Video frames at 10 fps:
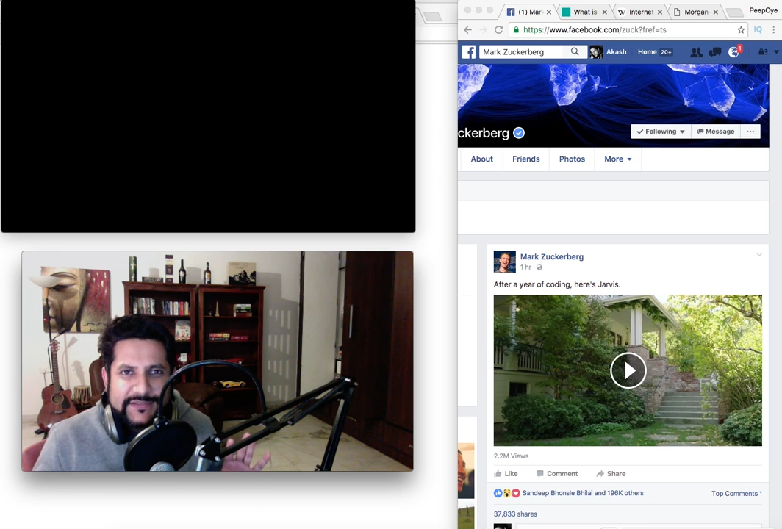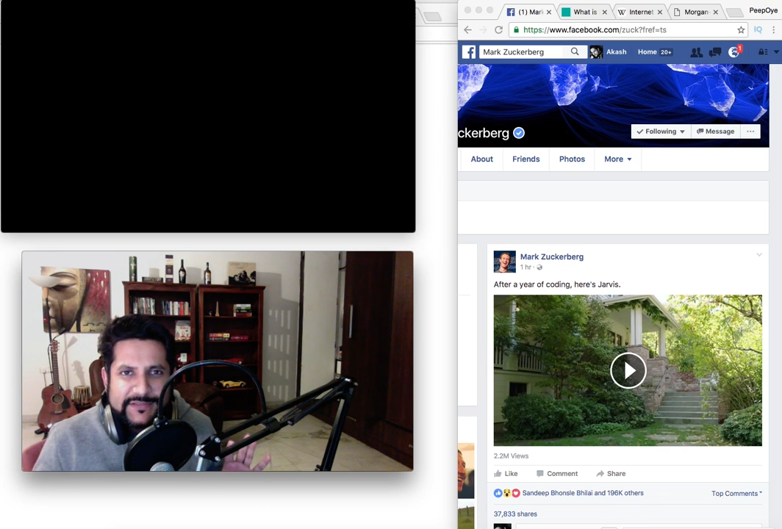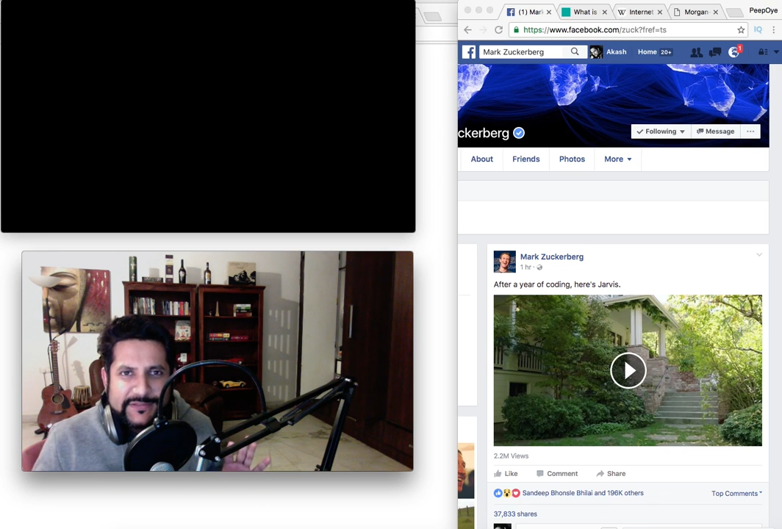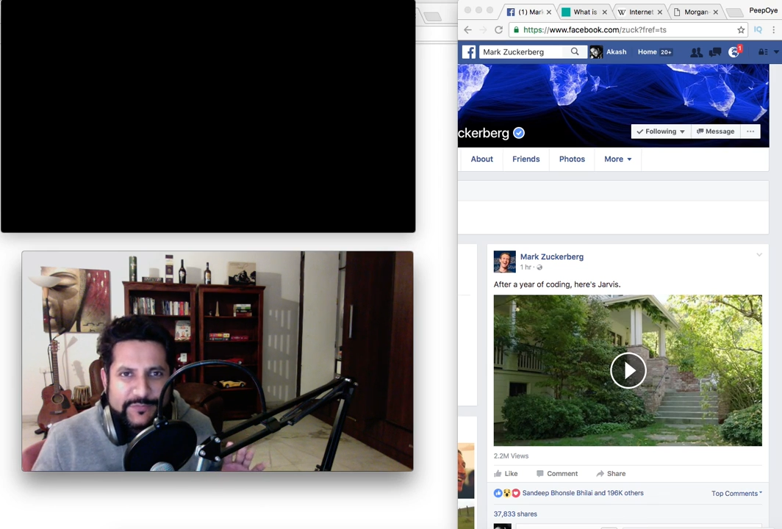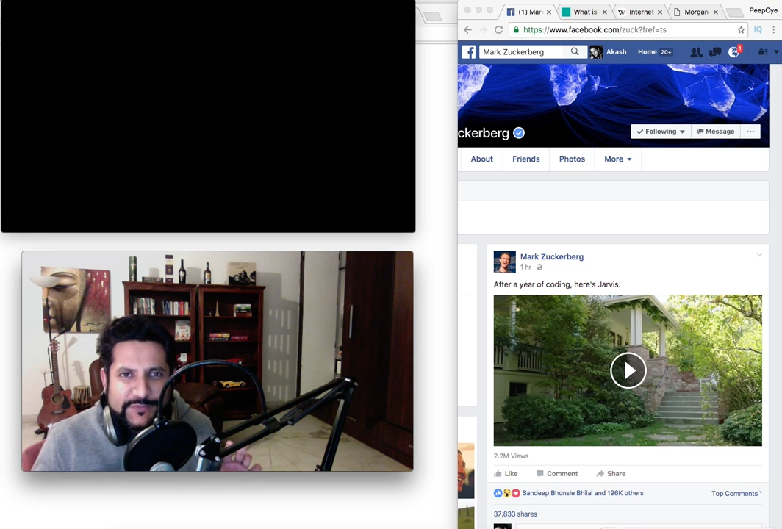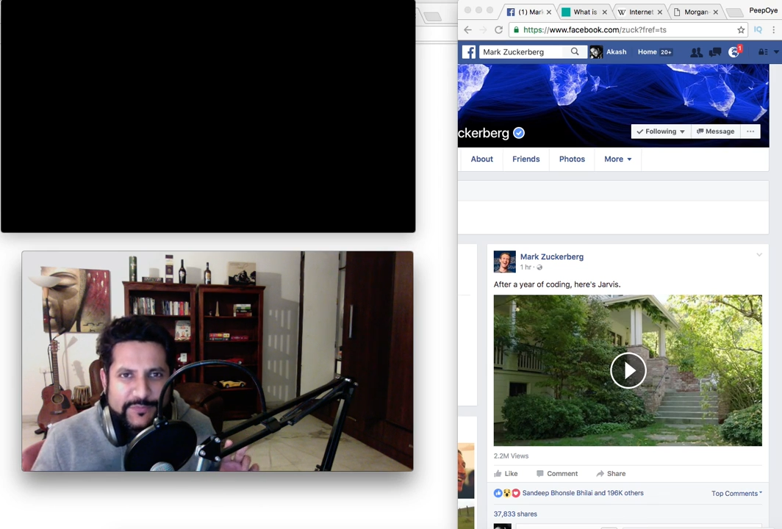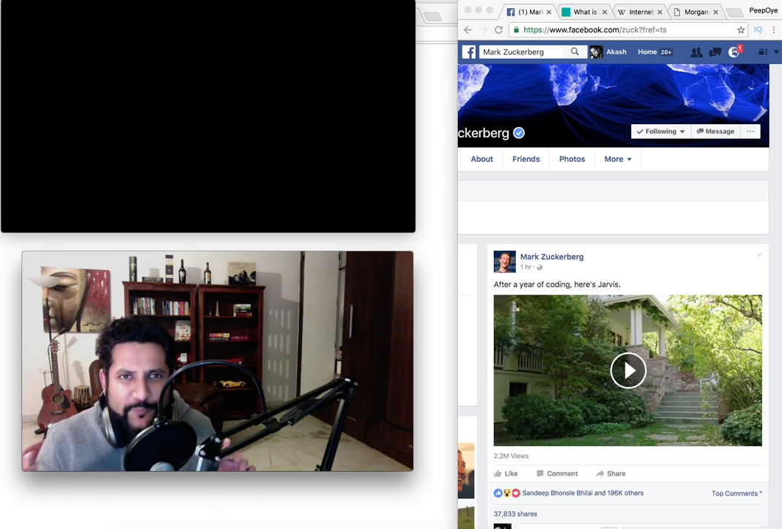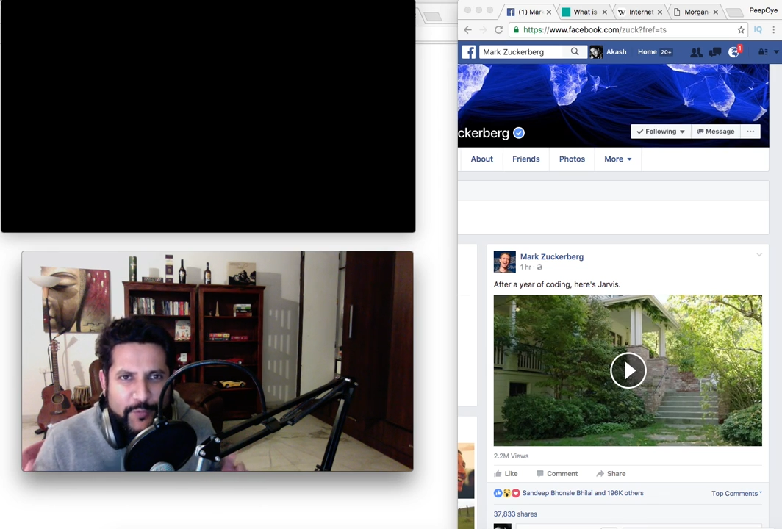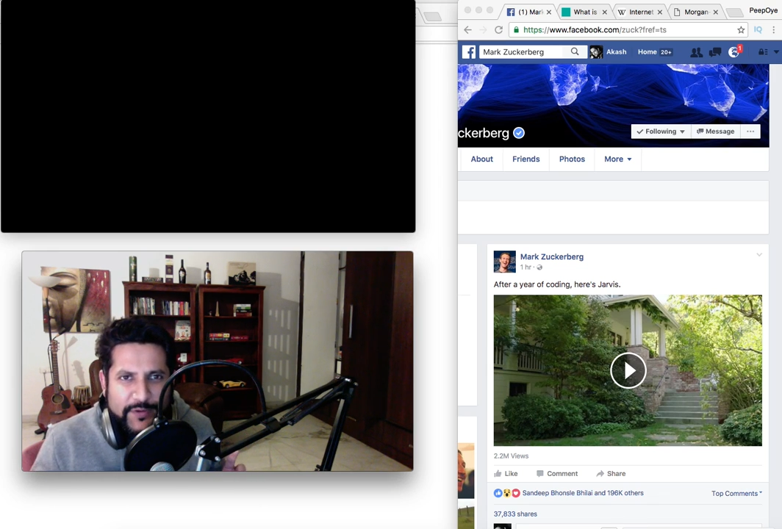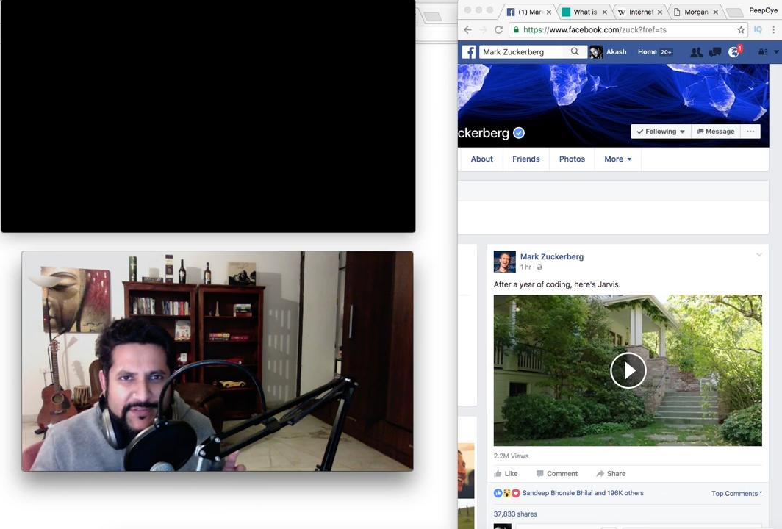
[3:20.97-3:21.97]
There was a
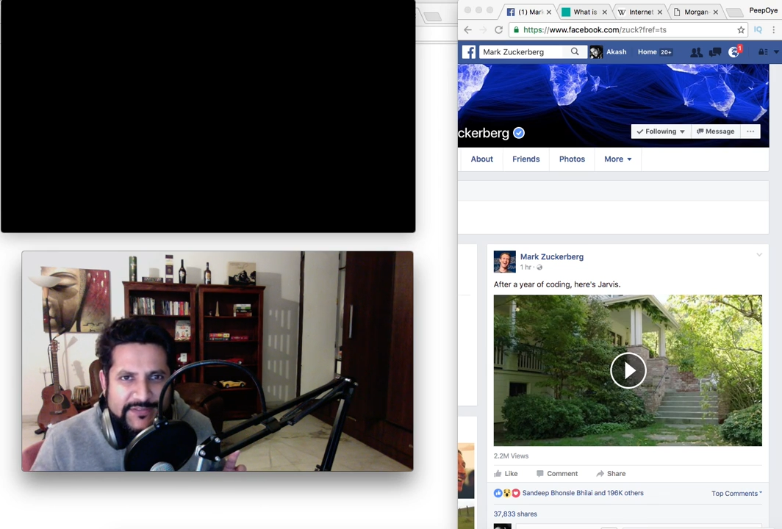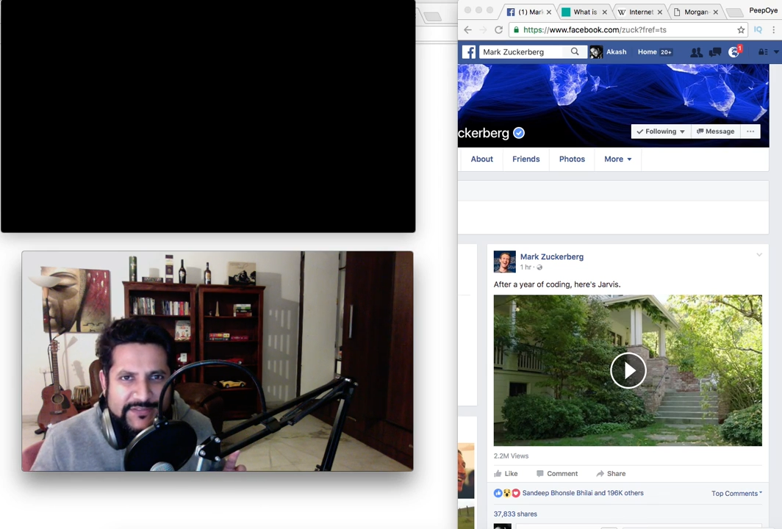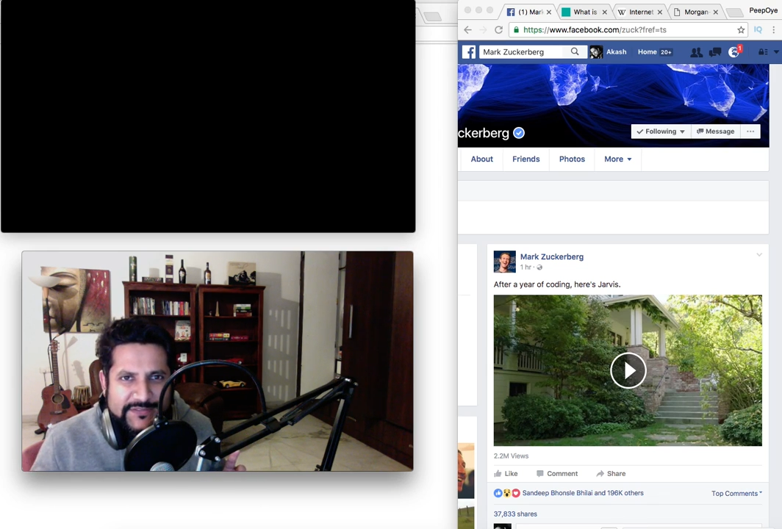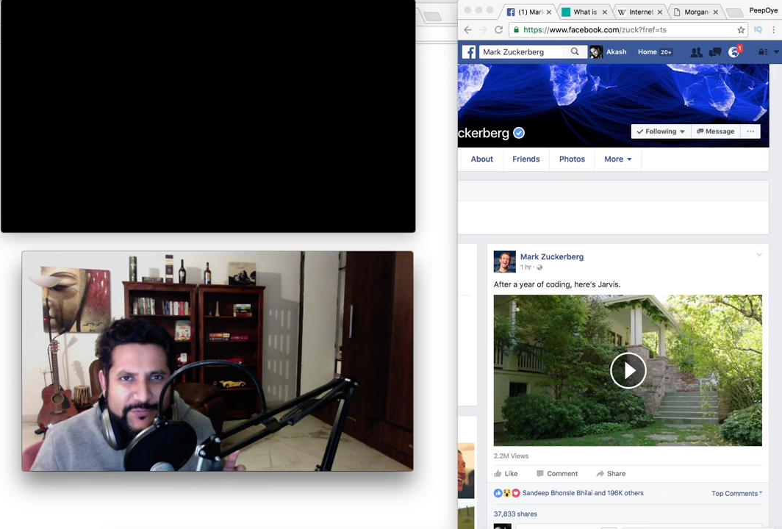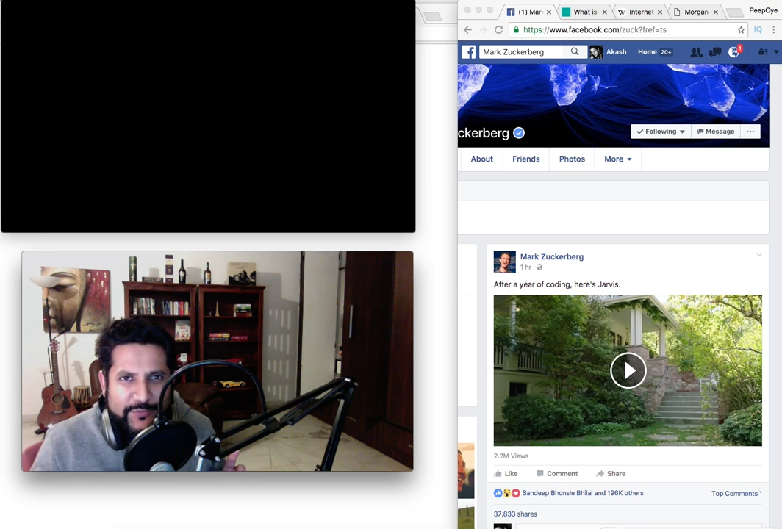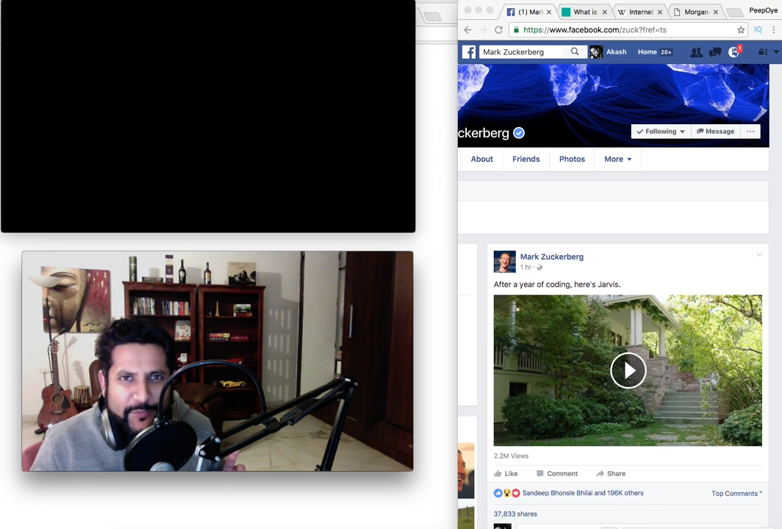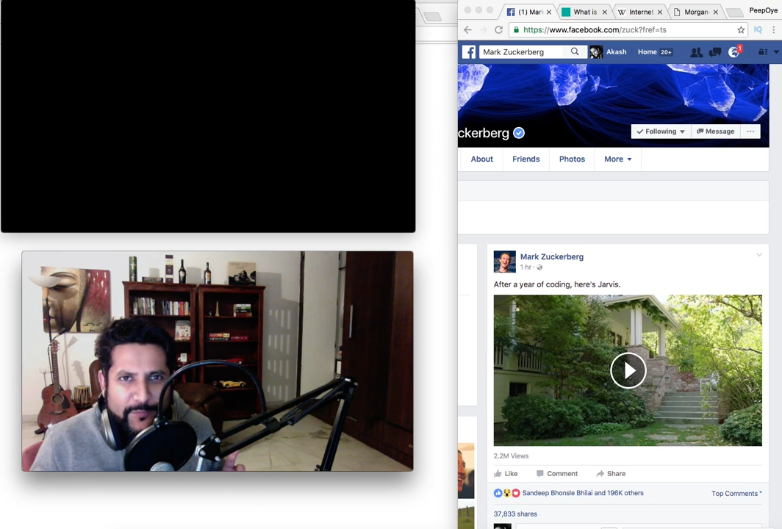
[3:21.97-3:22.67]
voice of